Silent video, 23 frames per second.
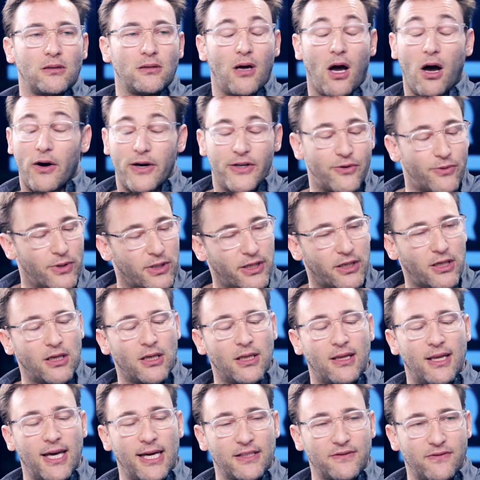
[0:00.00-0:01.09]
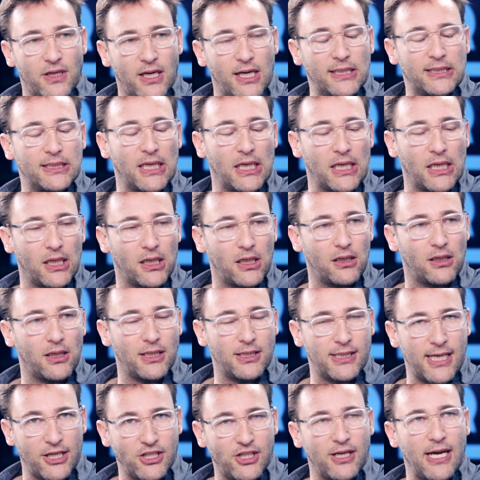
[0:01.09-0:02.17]
Oh, he's really good. Thanks for asking.
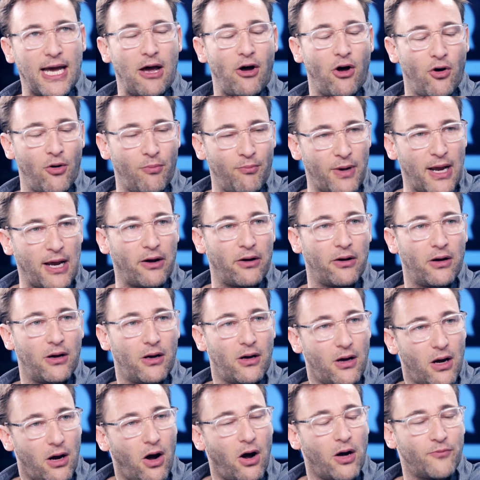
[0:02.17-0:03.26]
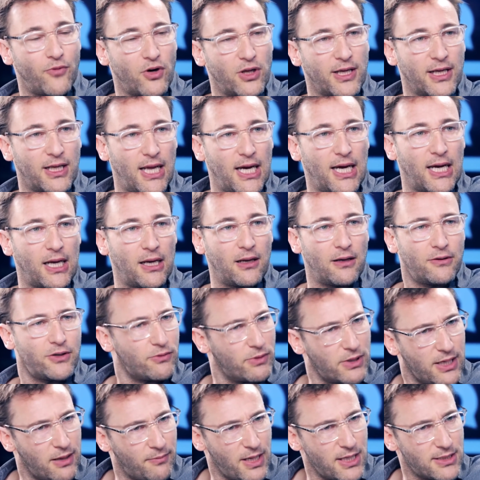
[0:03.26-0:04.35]
He's actually at home now. Oh, I'm really glad. It was
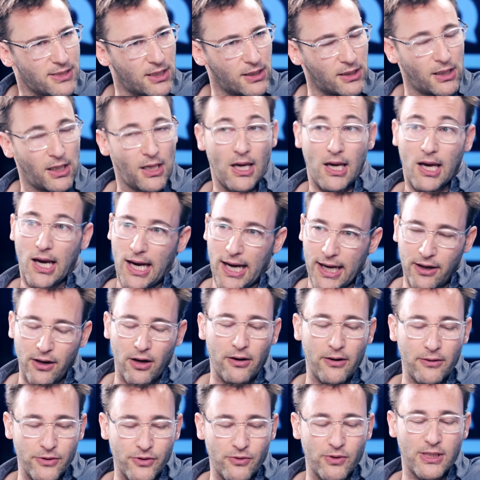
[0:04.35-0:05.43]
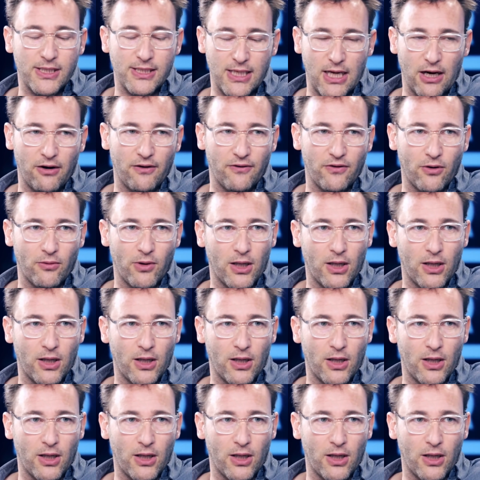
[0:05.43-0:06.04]
really amazing. I know, it was really scary for a